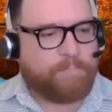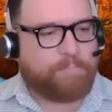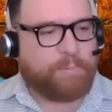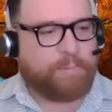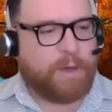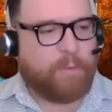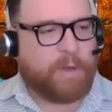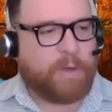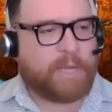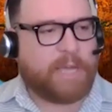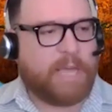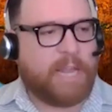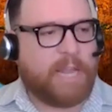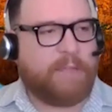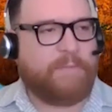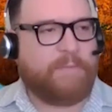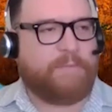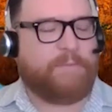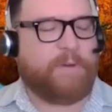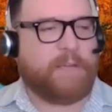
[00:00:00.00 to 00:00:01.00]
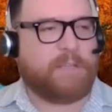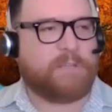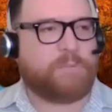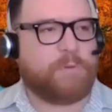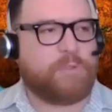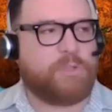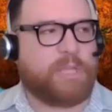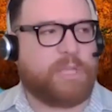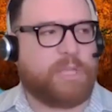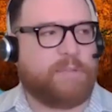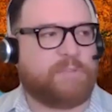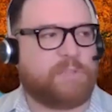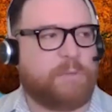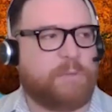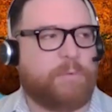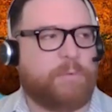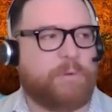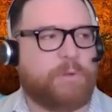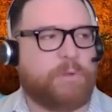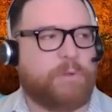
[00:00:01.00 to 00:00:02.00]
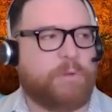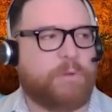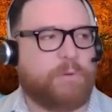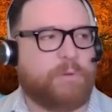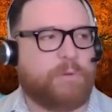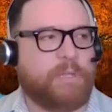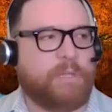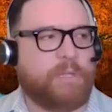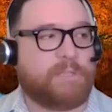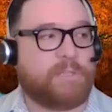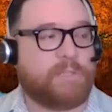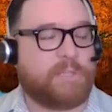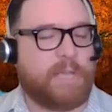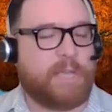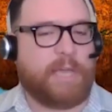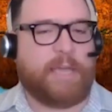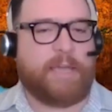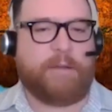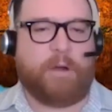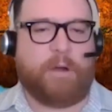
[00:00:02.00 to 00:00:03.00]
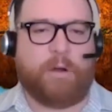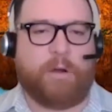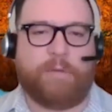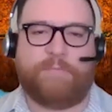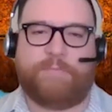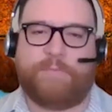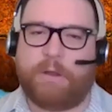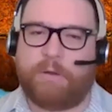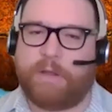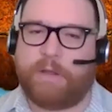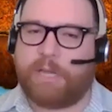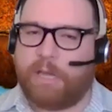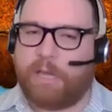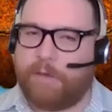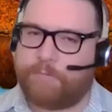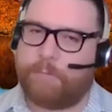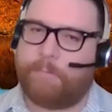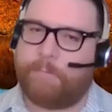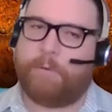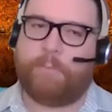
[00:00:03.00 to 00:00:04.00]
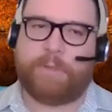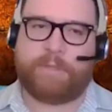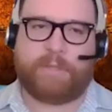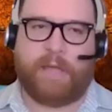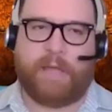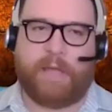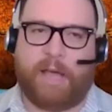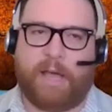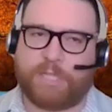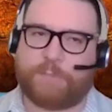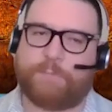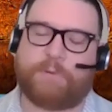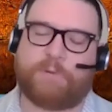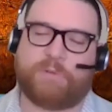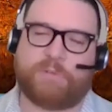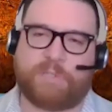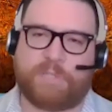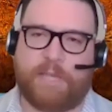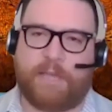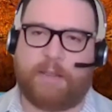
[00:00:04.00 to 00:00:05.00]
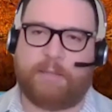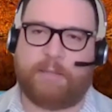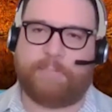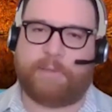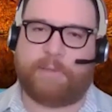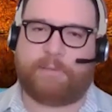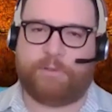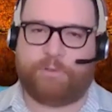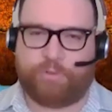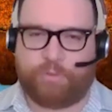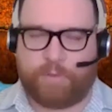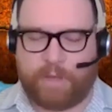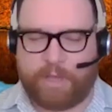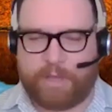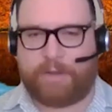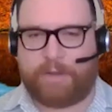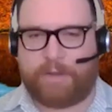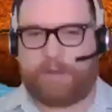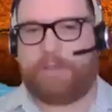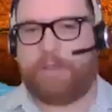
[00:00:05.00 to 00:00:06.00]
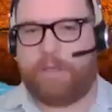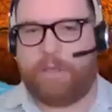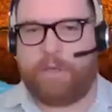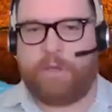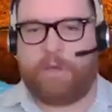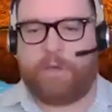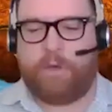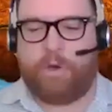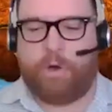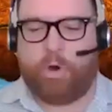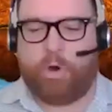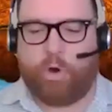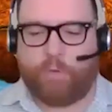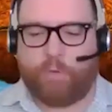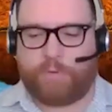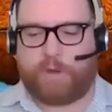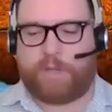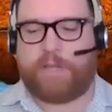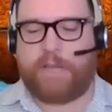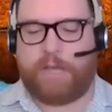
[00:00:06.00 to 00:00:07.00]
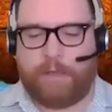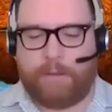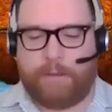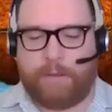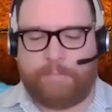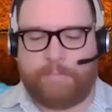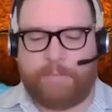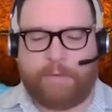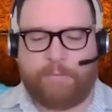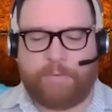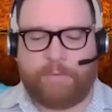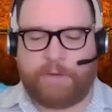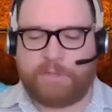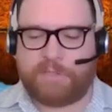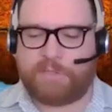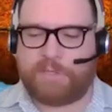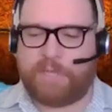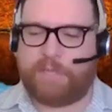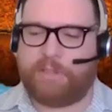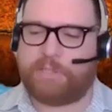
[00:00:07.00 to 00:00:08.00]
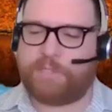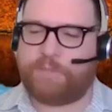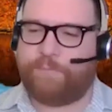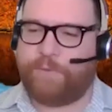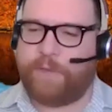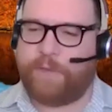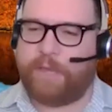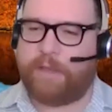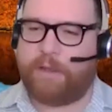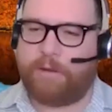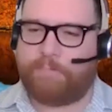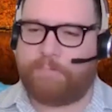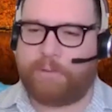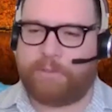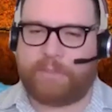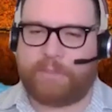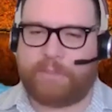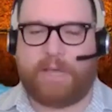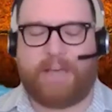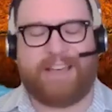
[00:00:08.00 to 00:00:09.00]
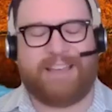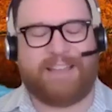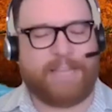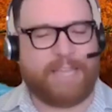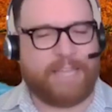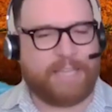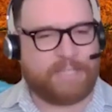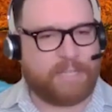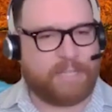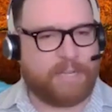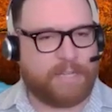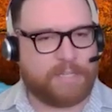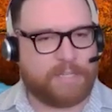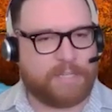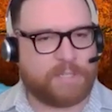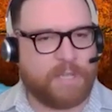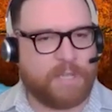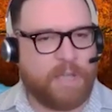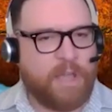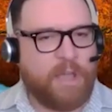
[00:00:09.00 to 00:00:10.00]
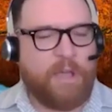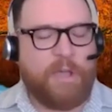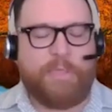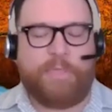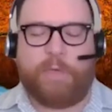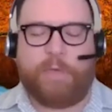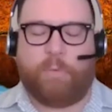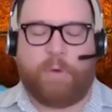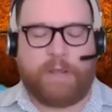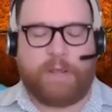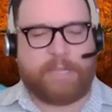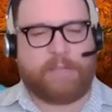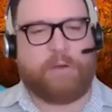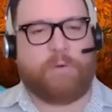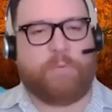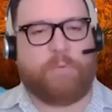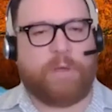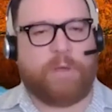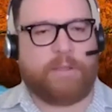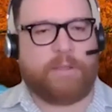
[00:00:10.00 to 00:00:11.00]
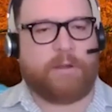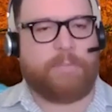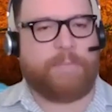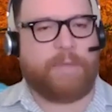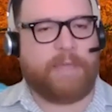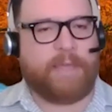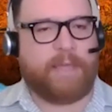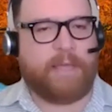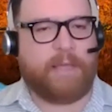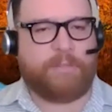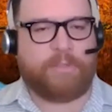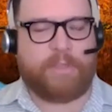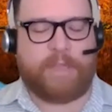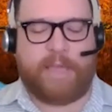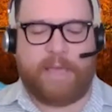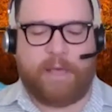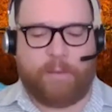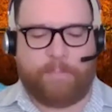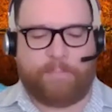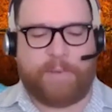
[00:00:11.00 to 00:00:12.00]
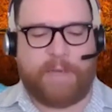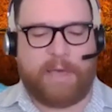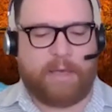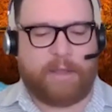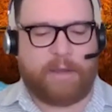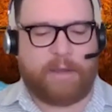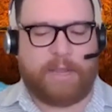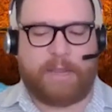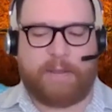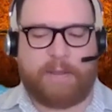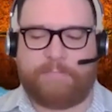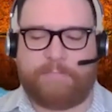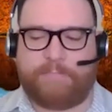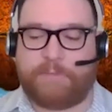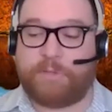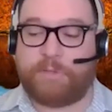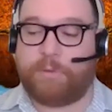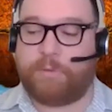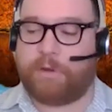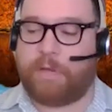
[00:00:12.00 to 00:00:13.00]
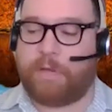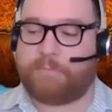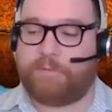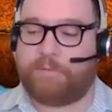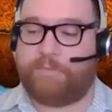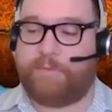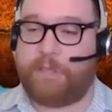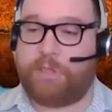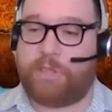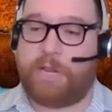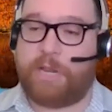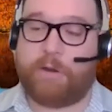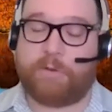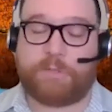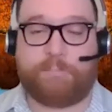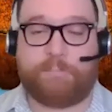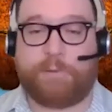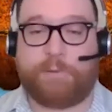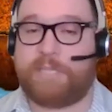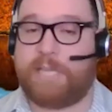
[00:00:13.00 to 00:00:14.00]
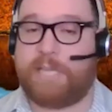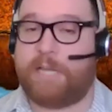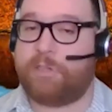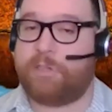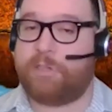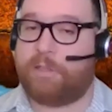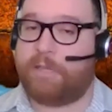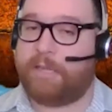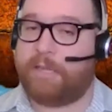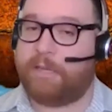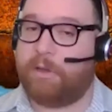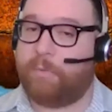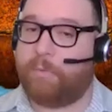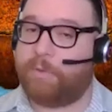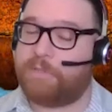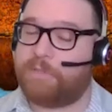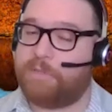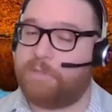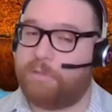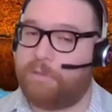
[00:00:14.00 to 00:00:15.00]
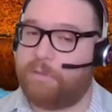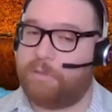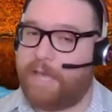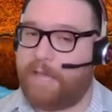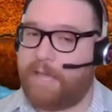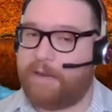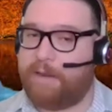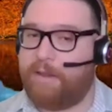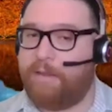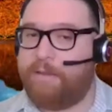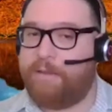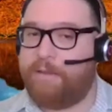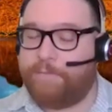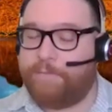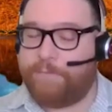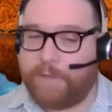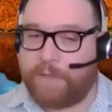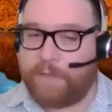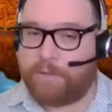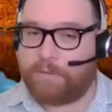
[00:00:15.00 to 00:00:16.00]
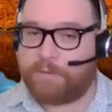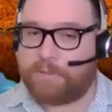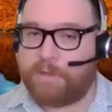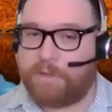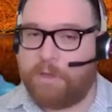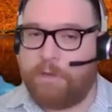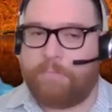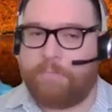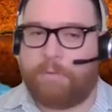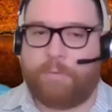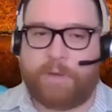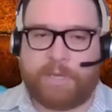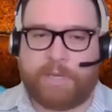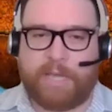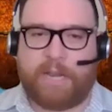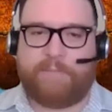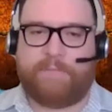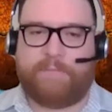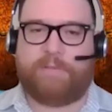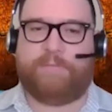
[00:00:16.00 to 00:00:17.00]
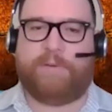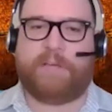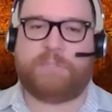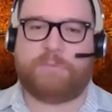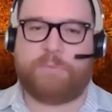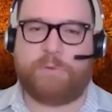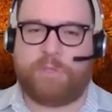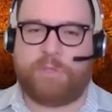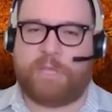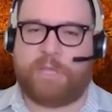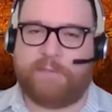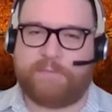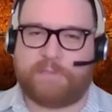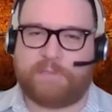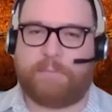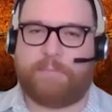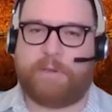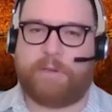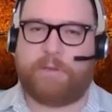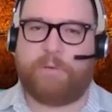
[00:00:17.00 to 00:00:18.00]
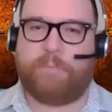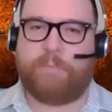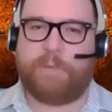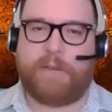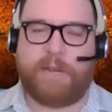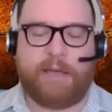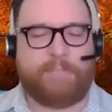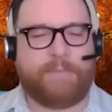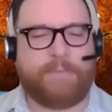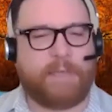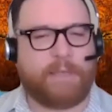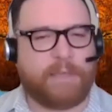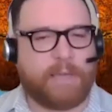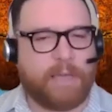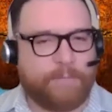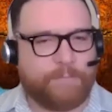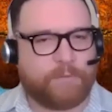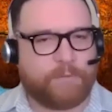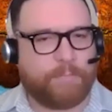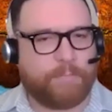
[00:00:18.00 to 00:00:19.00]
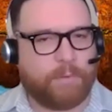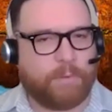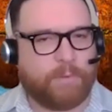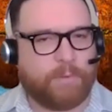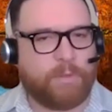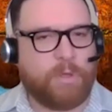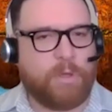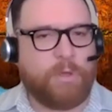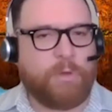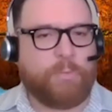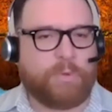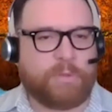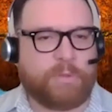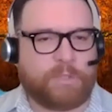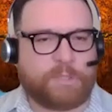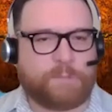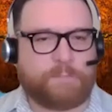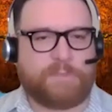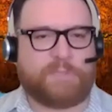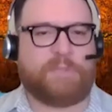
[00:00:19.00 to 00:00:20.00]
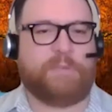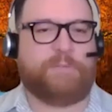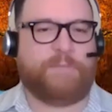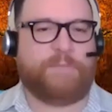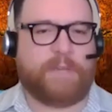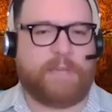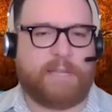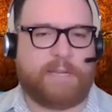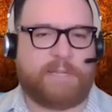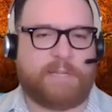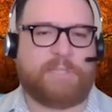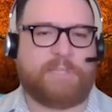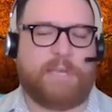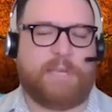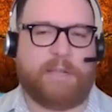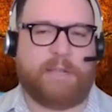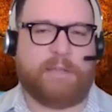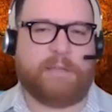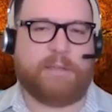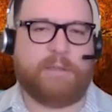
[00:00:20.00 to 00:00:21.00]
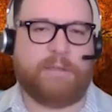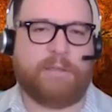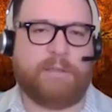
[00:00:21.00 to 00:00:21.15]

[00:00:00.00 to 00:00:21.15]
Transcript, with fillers: But what kind of advice would you give someone who, let's say, aren't very comfortable with the hospital setting, but they're trying to overcome, I wouldn't say this fear, but the uneasiness? They want to go in there to be help, help out and do their observation hours and potentially go into that field. But what kind of advice would you give somebody who may not be comfortable with the specific kind of setting?